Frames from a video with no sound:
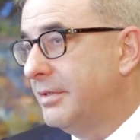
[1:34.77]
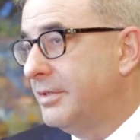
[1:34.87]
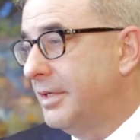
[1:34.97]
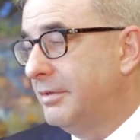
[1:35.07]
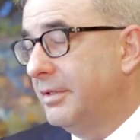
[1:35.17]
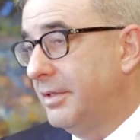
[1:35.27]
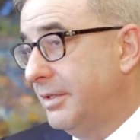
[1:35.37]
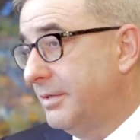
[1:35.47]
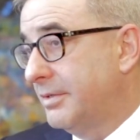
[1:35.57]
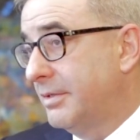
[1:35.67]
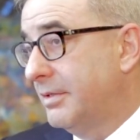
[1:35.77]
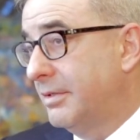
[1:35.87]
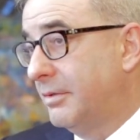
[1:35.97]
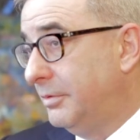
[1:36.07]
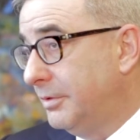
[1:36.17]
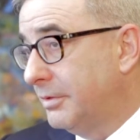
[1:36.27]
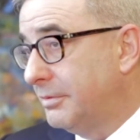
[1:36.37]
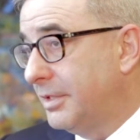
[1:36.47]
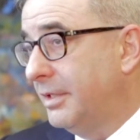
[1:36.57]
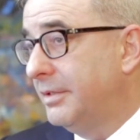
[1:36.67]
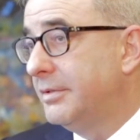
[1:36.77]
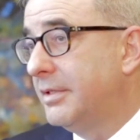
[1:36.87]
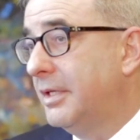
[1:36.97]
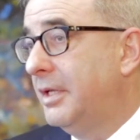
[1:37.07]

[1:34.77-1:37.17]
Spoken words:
And generally these are older hotels